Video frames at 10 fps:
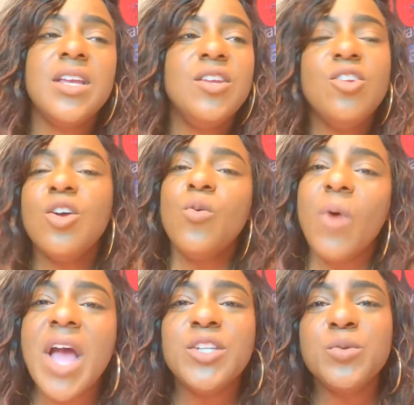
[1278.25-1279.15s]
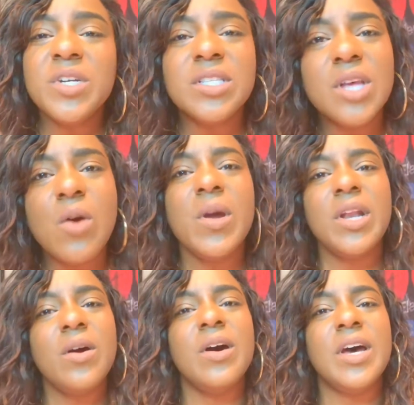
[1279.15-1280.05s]
you know, watch what's going
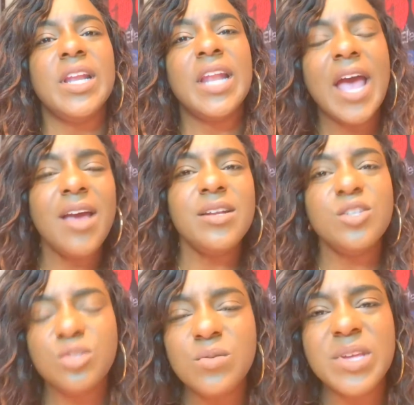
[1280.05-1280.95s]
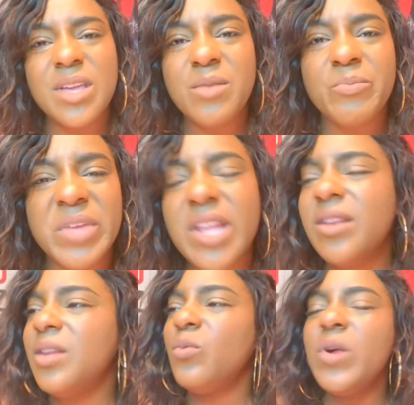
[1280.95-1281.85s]
on and how did you get
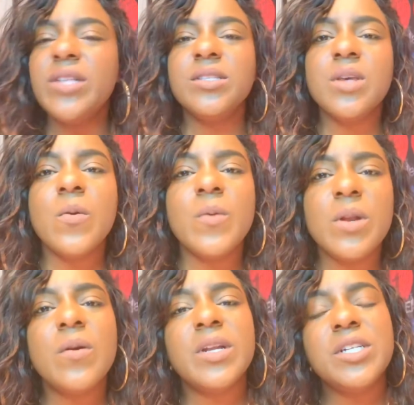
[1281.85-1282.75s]
bitten and what's going on?